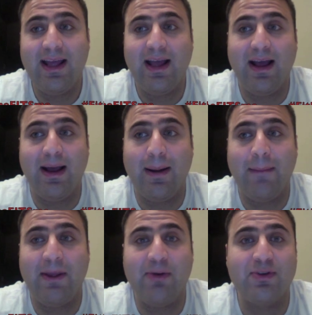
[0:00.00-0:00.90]

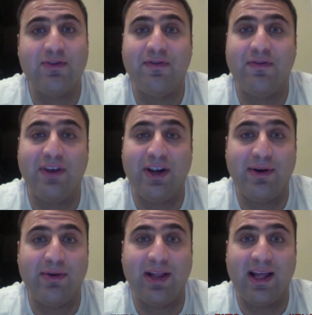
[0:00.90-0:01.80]
Um, it was
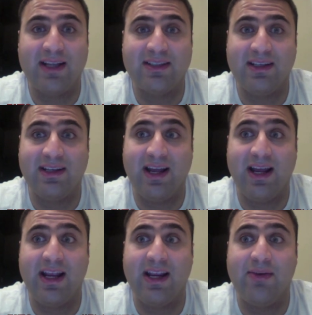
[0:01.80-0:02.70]
very relaxing, and
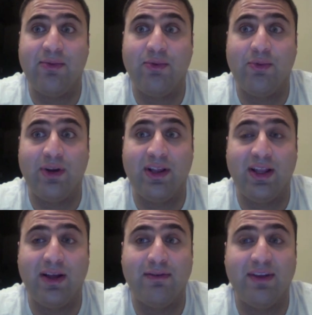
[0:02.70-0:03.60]
I really
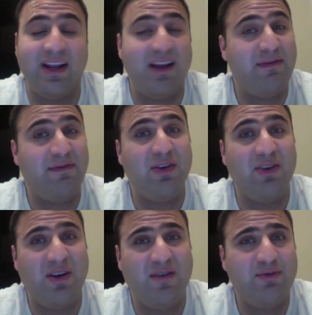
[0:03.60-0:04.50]
loved it, and I
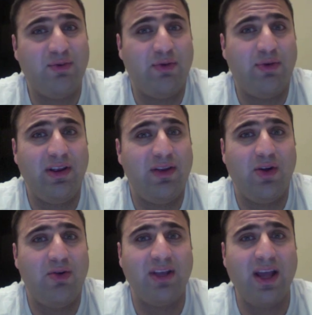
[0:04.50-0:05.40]
felt comfortable really the
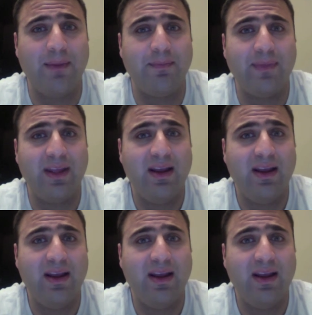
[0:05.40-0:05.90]
whole time.